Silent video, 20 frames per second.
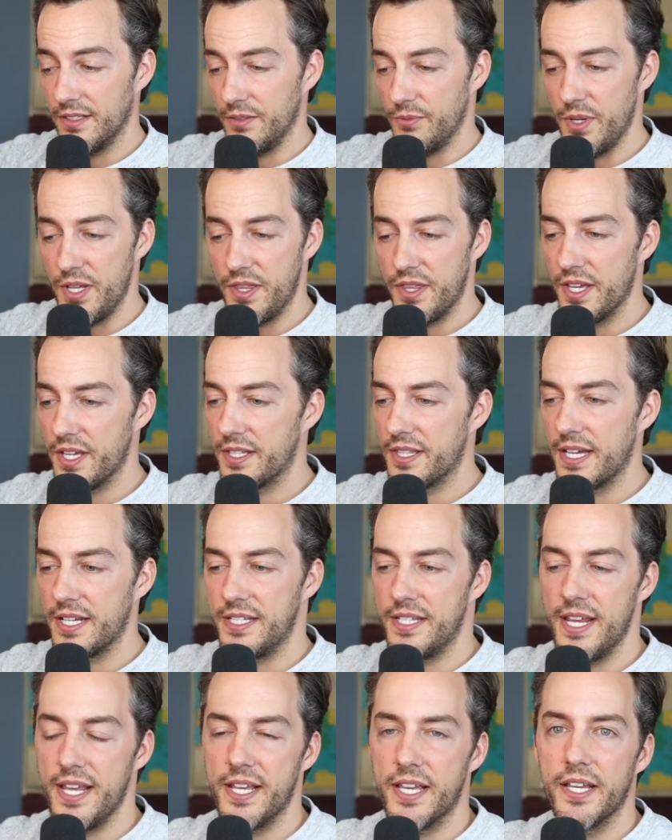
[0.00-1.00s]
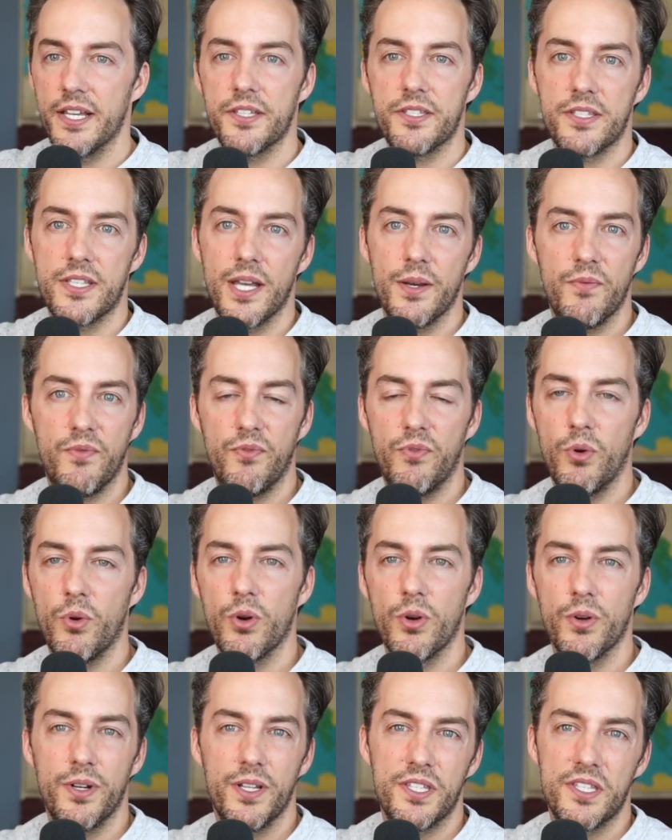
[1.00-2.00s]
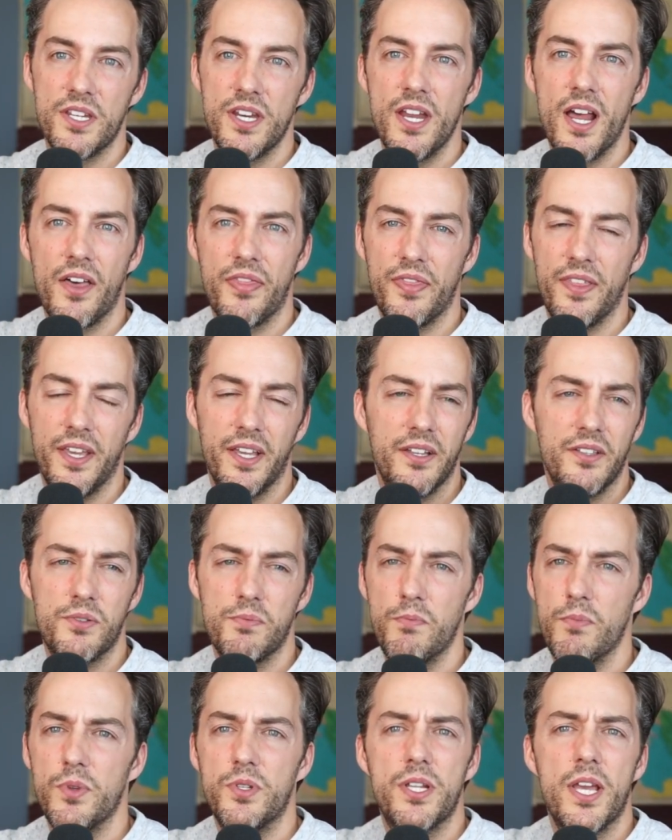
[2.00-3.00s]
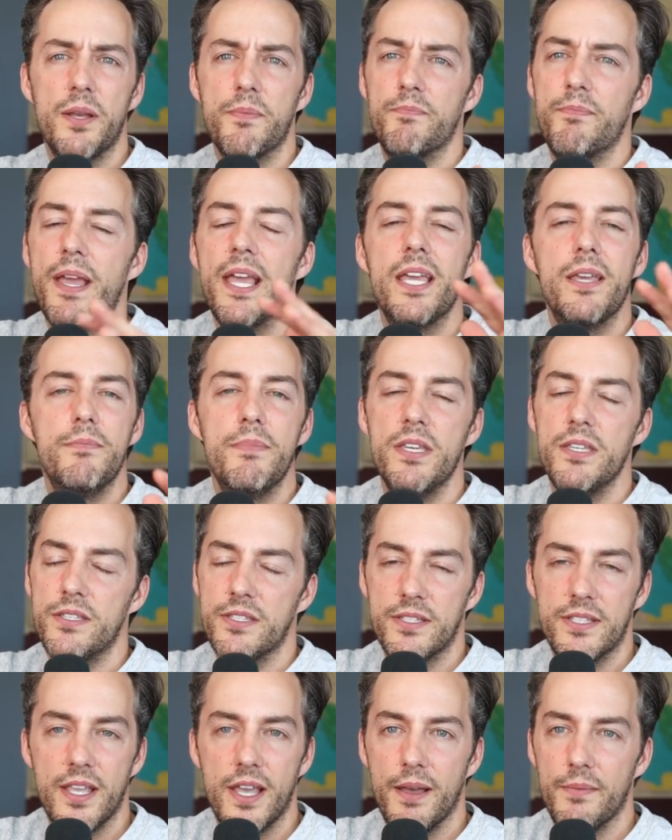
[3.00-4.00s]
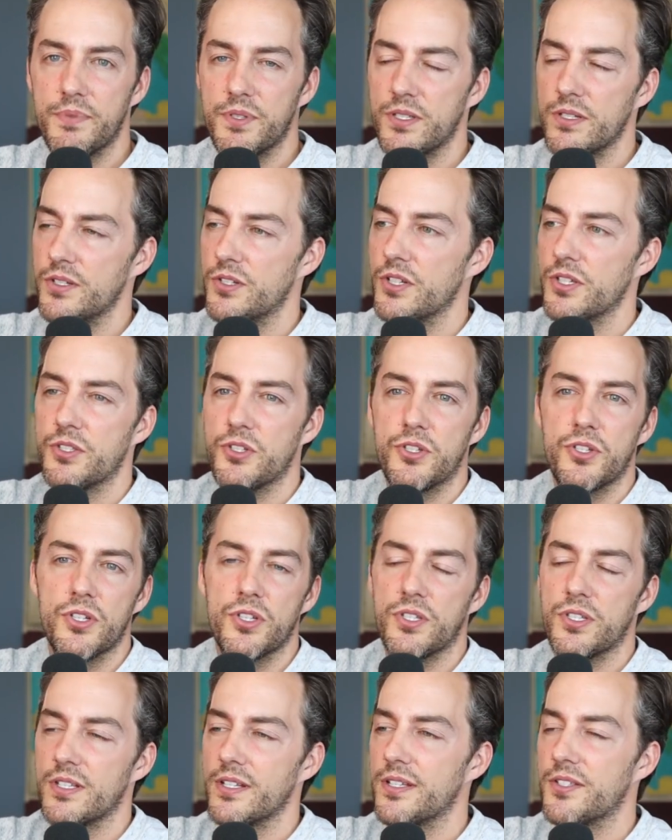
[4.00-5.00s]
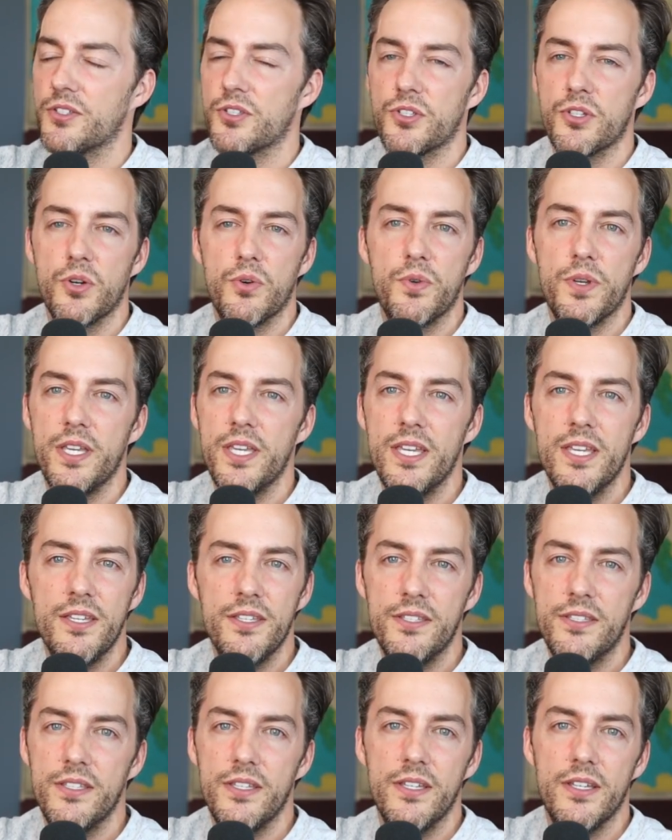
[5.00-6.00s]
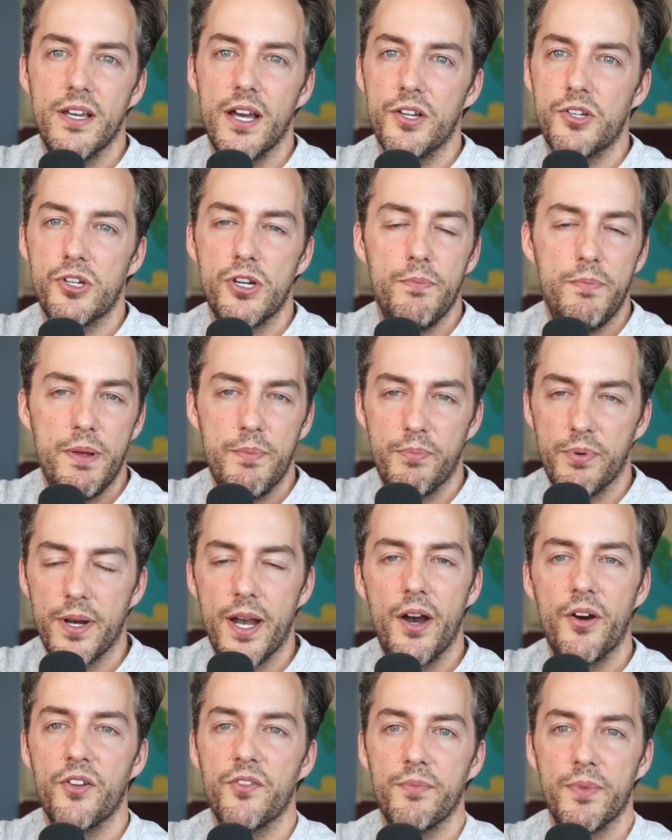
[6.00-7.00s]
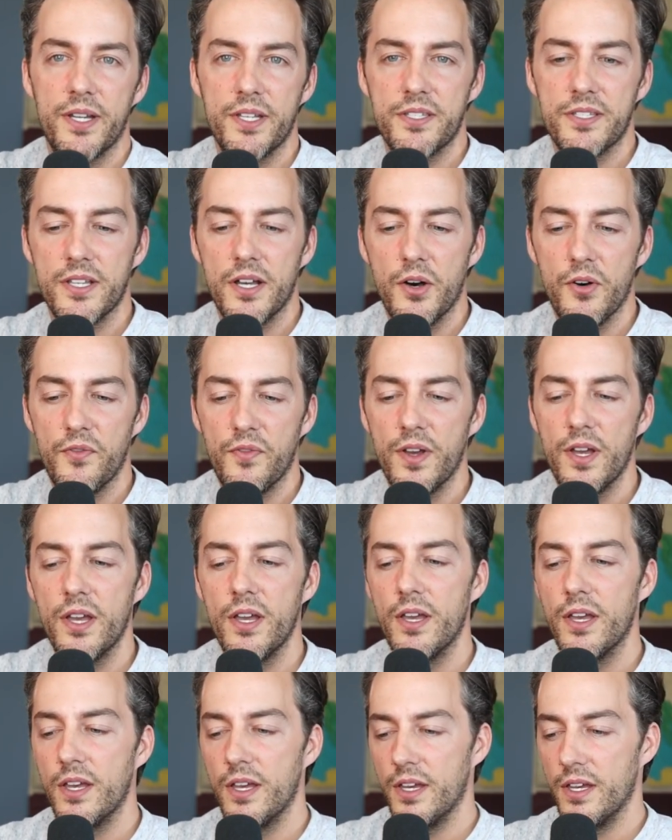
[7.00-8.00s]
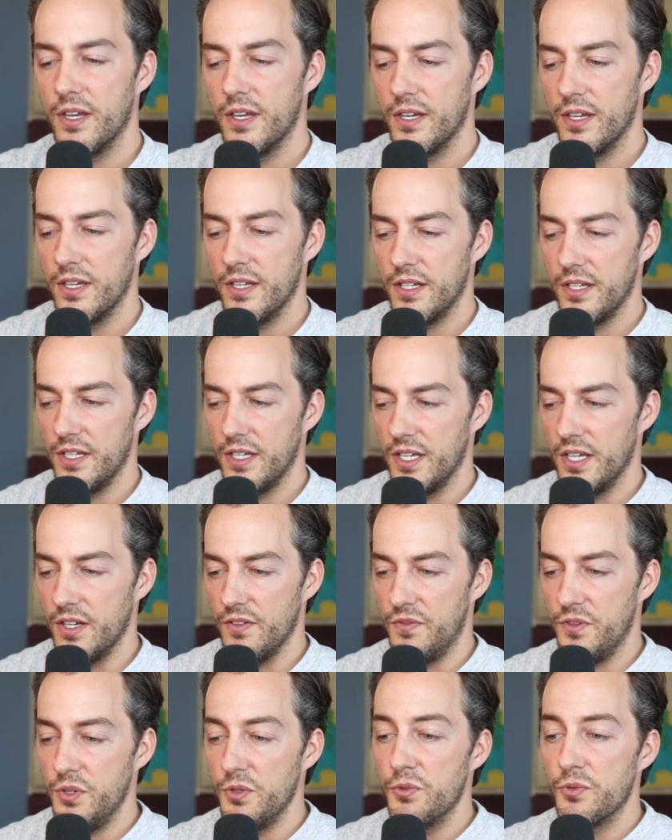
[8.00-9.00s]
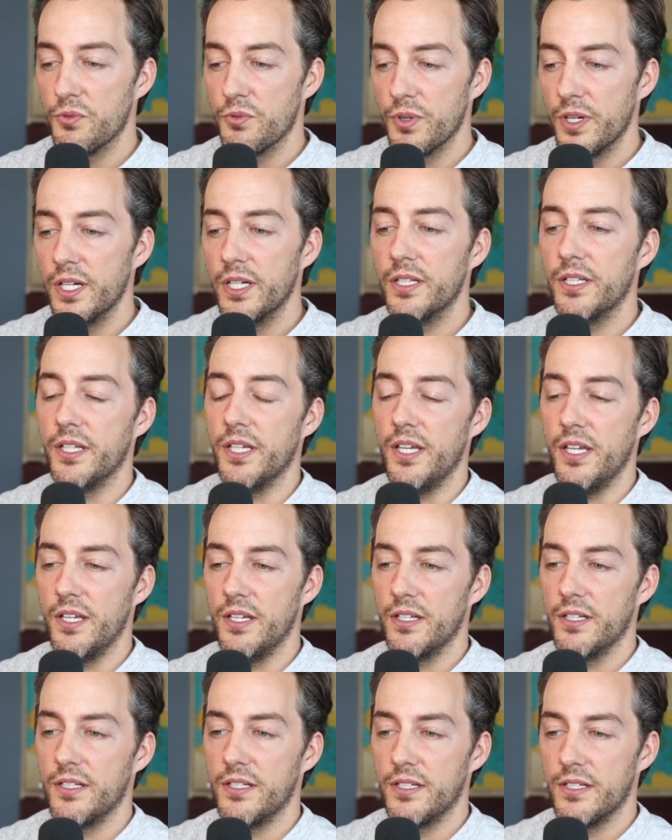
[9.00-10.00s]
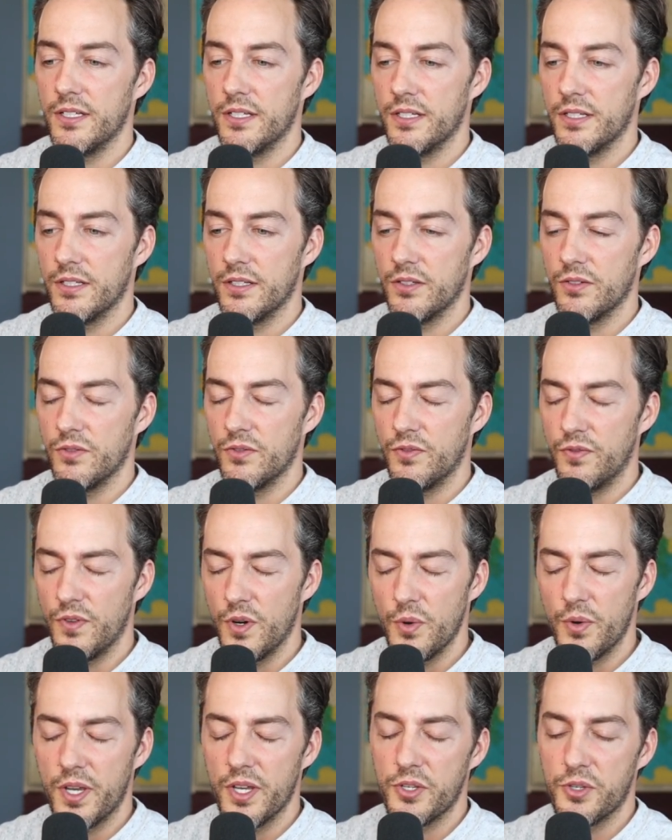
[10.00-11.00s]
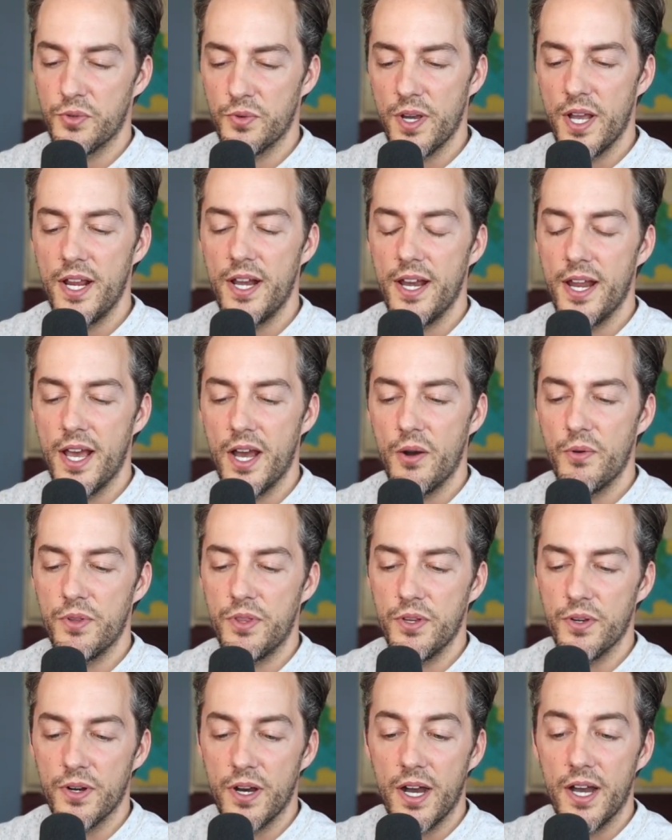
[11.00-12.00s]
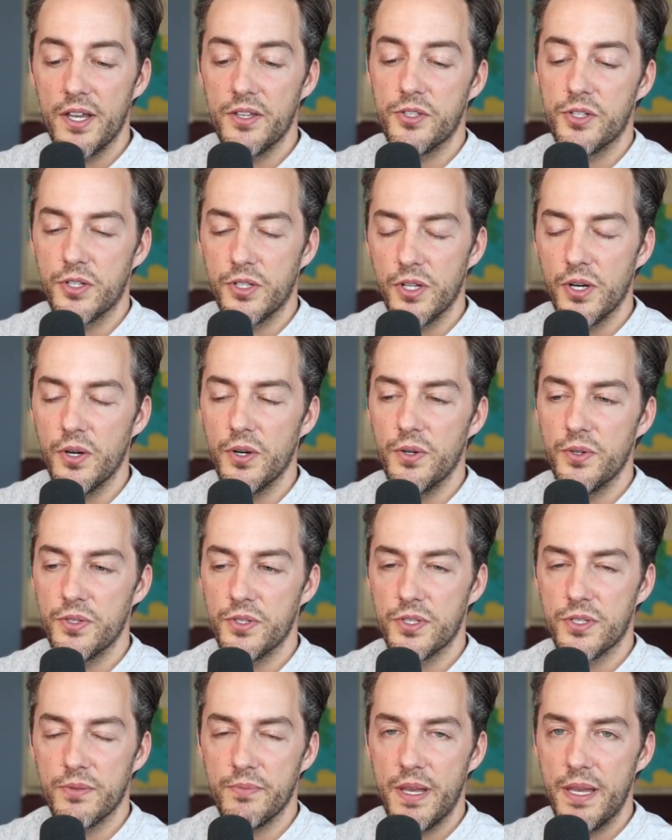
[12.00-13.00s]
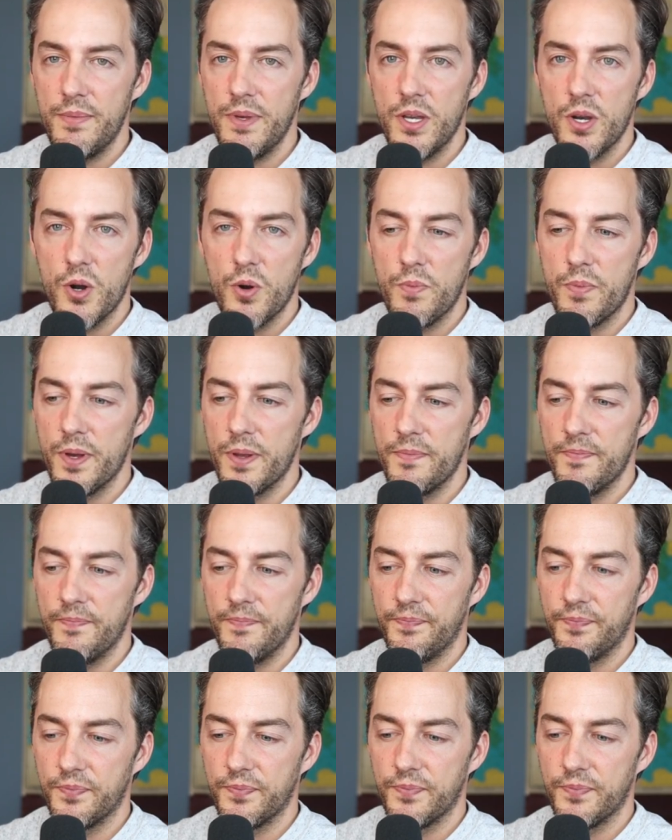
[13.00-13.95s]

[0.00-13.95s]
we think that taking a step forward it's nothing it's take baby steps it's just it's so easy i shouldn't be proud of myself if you really focus right now with your eyes closed maybe open